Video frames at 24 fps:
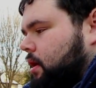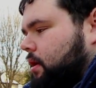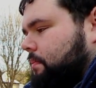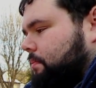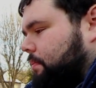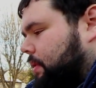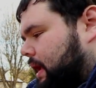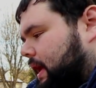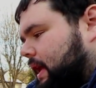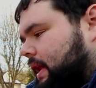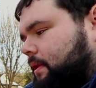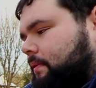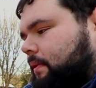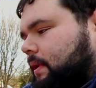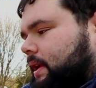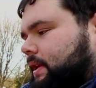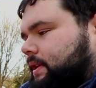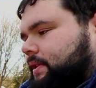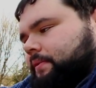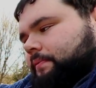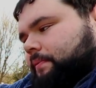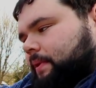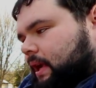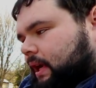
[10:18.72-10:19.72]
But
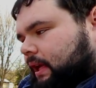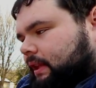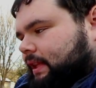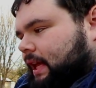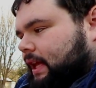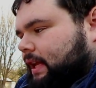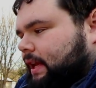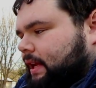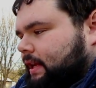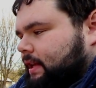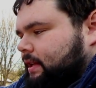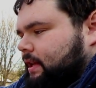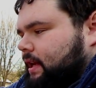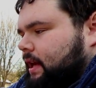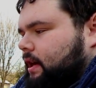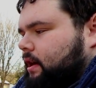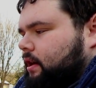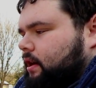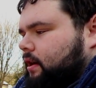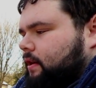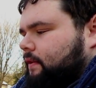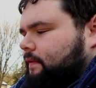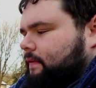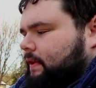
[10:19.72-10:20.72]
anyways, we got that taken
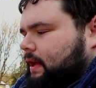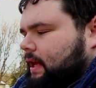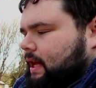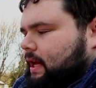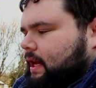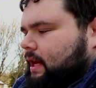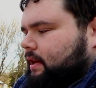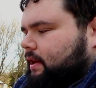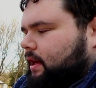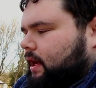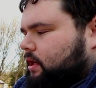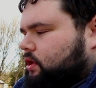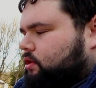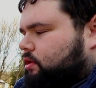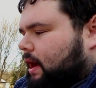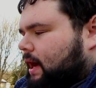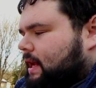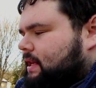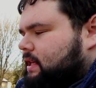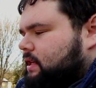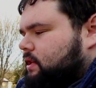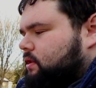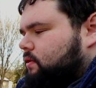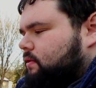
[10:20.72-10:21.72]
care of, and I
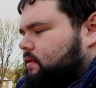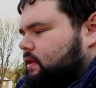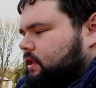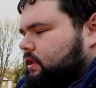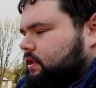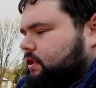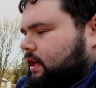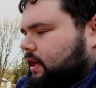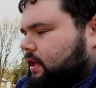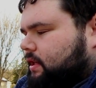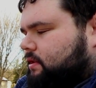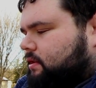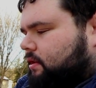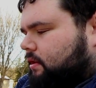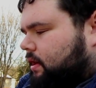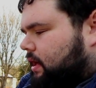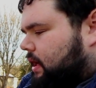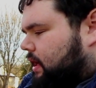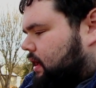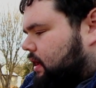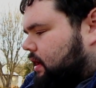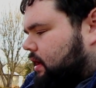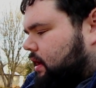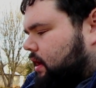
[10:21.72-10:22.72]
tried to do this
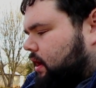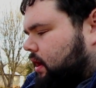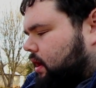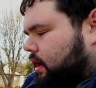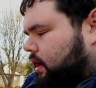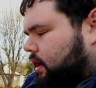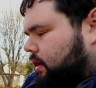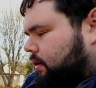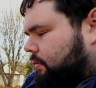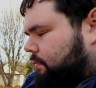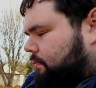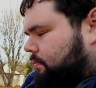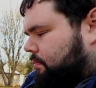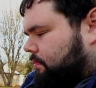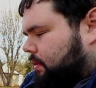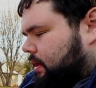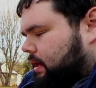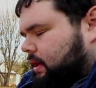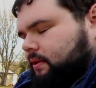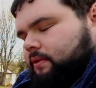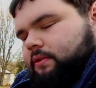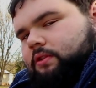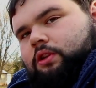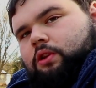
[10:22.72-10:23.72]
yesterday,
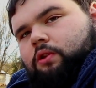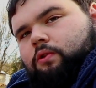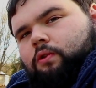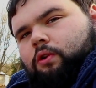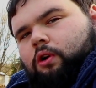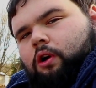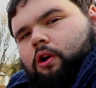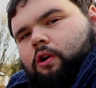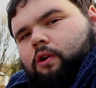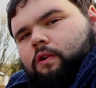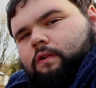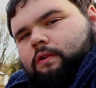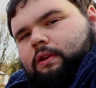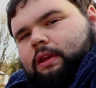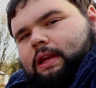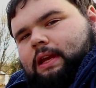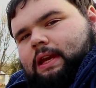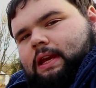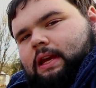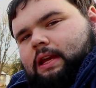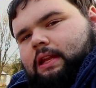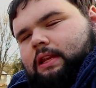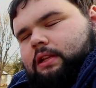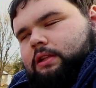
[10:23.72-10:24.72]
but it was too cold,
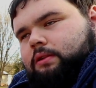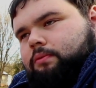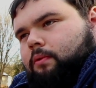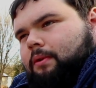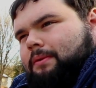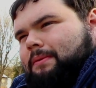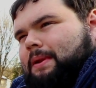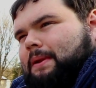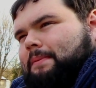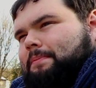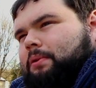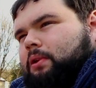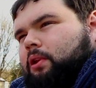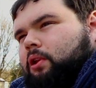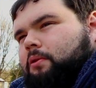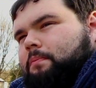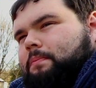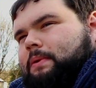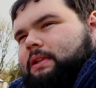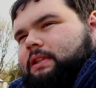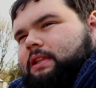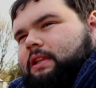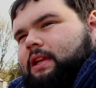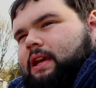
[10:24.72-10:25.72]
and it's warmed up a little
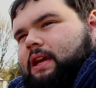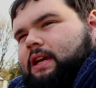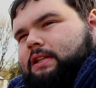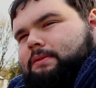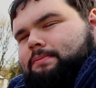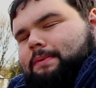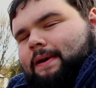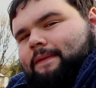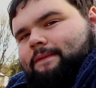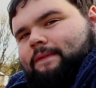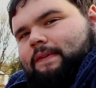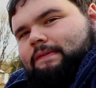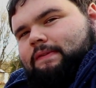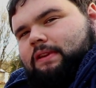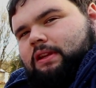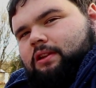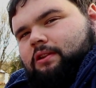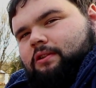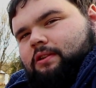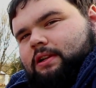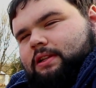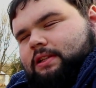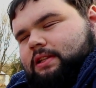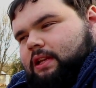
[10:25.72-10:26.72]
bit today. It's about 50
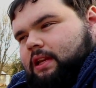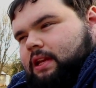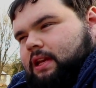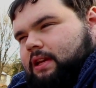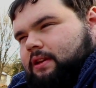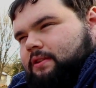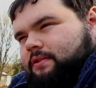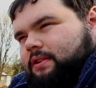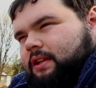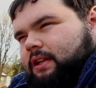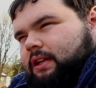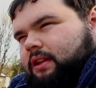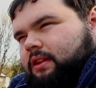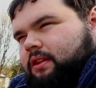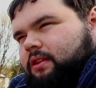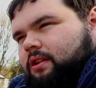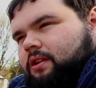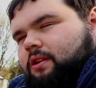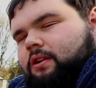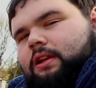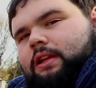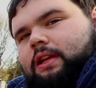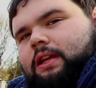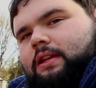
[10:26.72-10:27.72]
degrees today. It was like
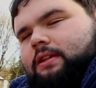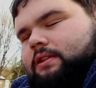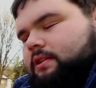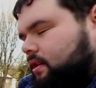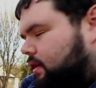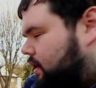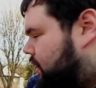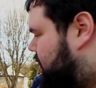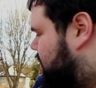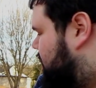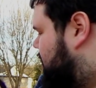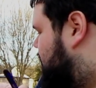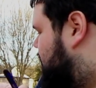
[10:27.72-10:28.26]
30 yesterday.